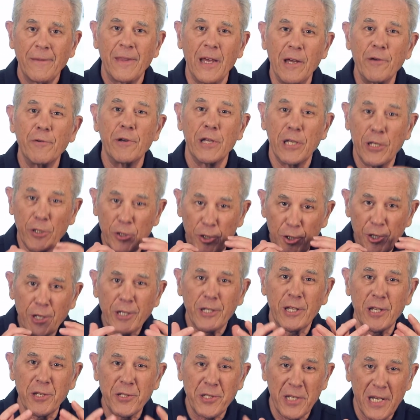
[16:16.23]
That you
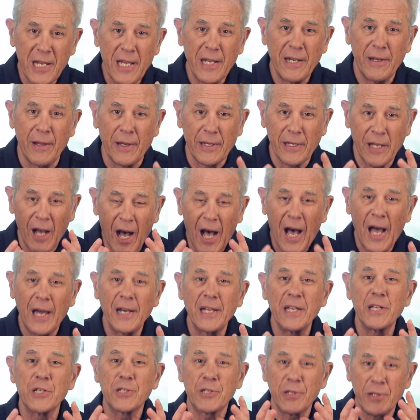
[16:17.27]
look to see that
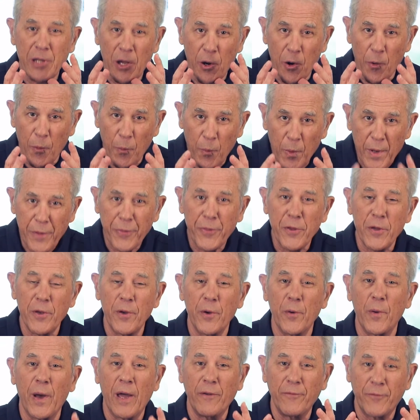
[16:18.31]
God is there with
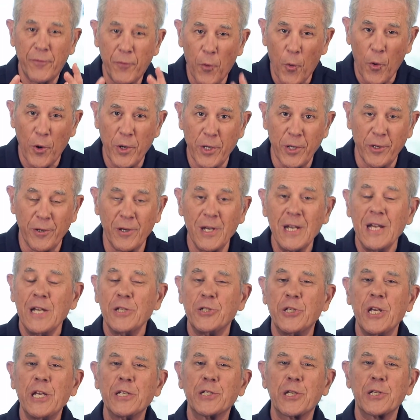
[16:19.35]
you and for you.
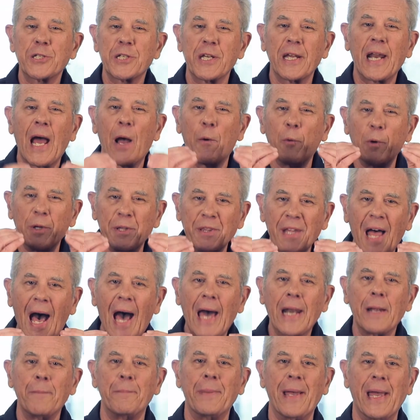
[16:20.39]
Jesus said, I will
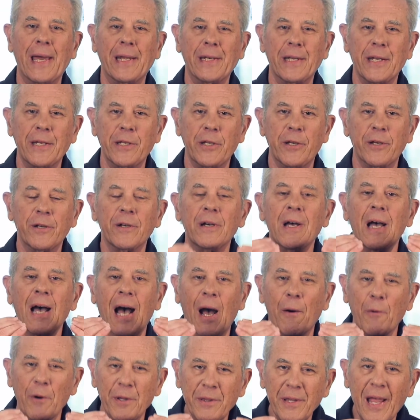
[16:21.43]
not abandon you.
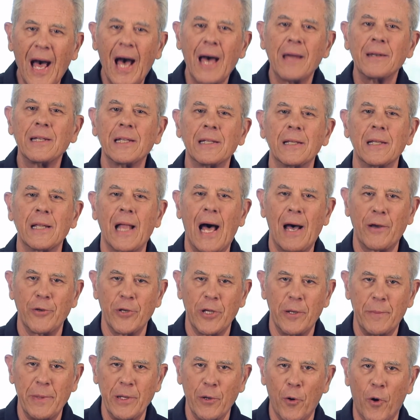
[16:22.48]
I will not allow
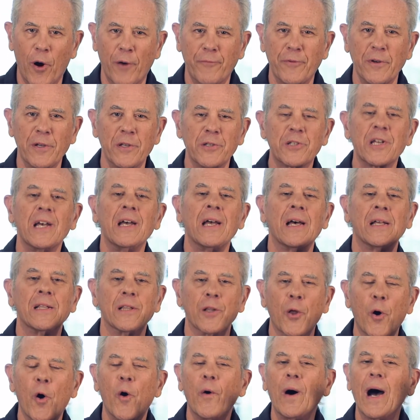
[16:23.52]
you to be orphans.
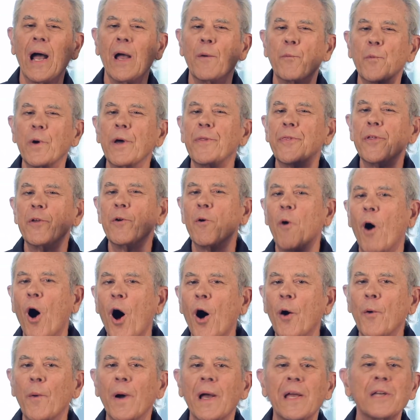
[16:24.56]
Lo, I am with you
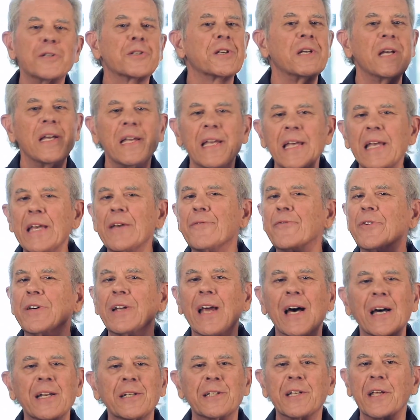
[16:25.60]
always,
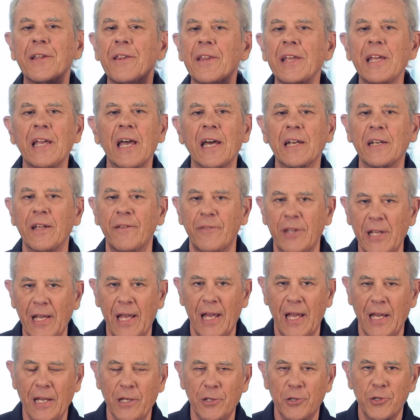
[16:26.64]
even unto the end of the
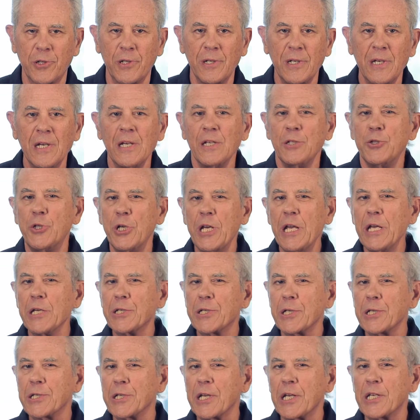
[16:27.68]
age.
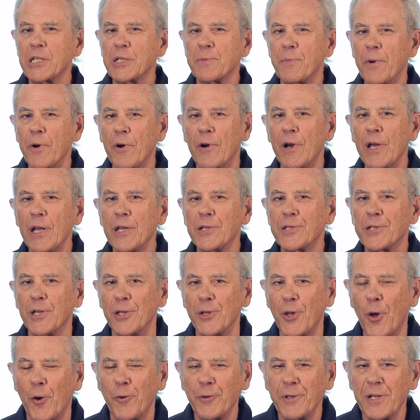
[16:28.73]
Jesus experienced
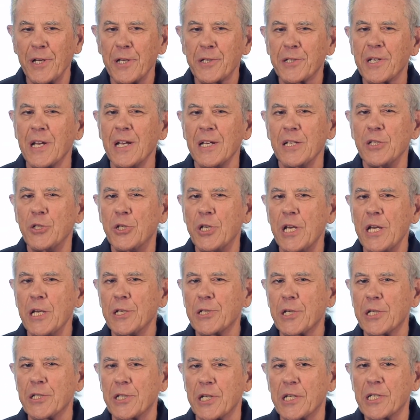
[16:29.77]
aloneness.
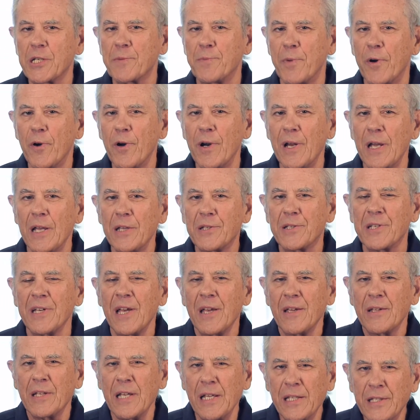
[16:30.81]
Jesus experienced
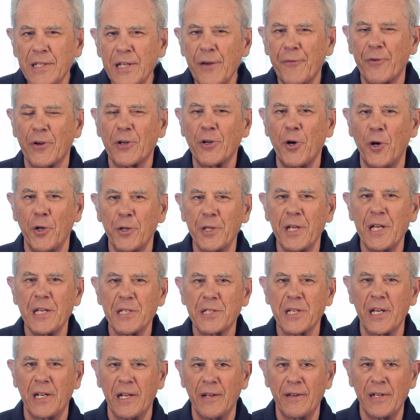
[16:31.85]

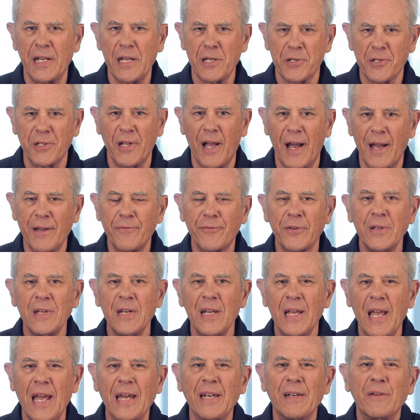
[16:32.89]
difficulties in his life.
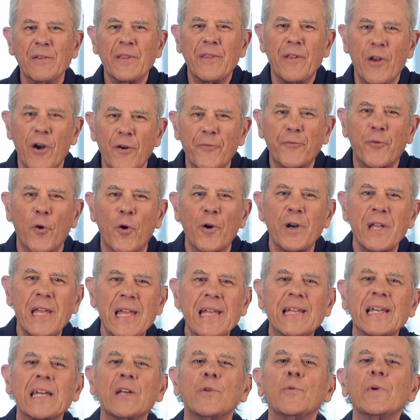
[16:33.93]
And therefore,
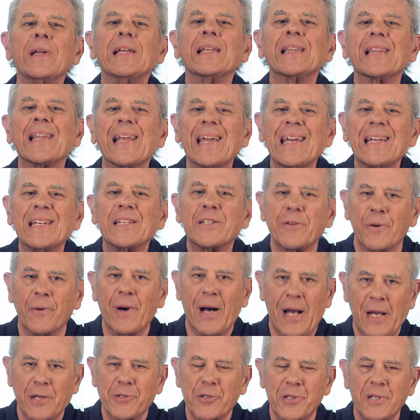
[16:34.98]
he can relate to
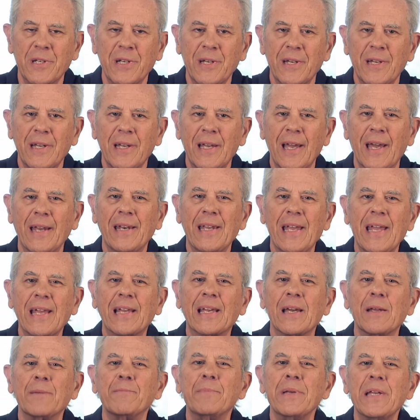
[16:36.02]
us. And he
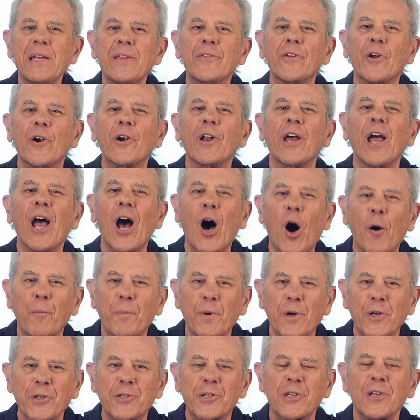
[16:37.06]
can be there to
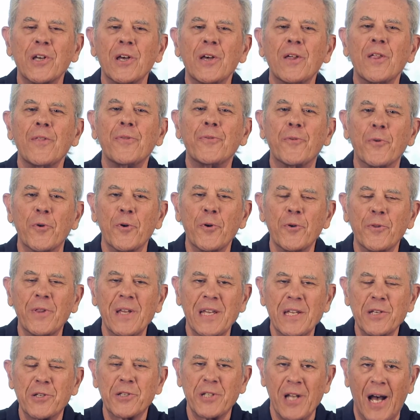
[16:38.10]
help us through
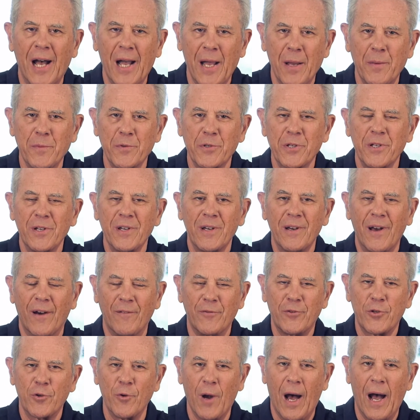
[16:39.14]
these times
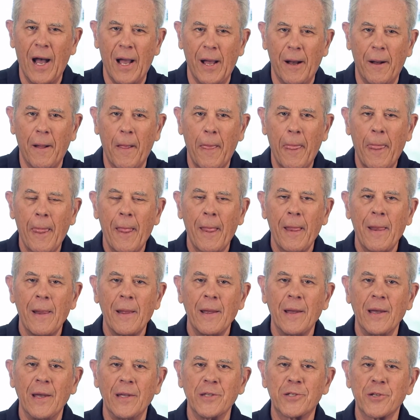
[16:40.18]
of trial.
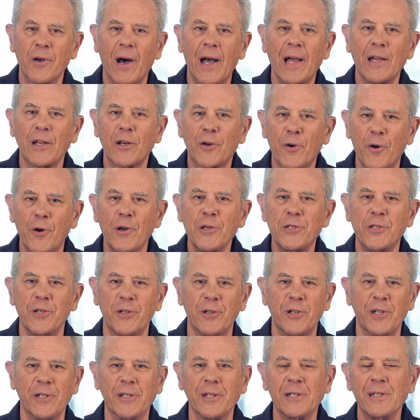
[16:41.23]
And so I encourage
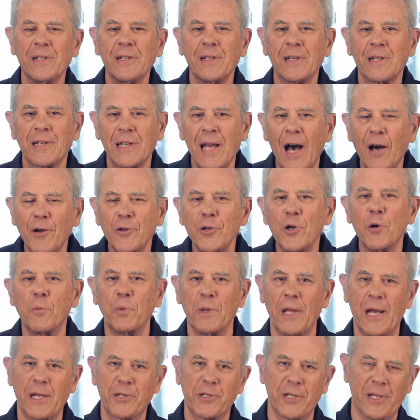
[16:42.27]
you to count your
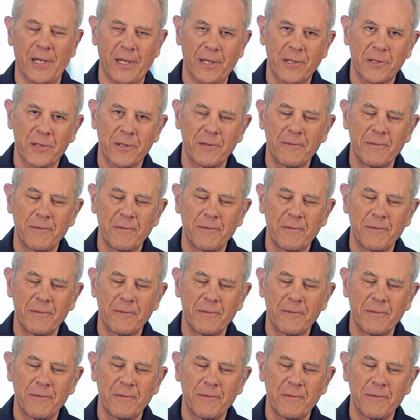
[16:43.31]
blessings.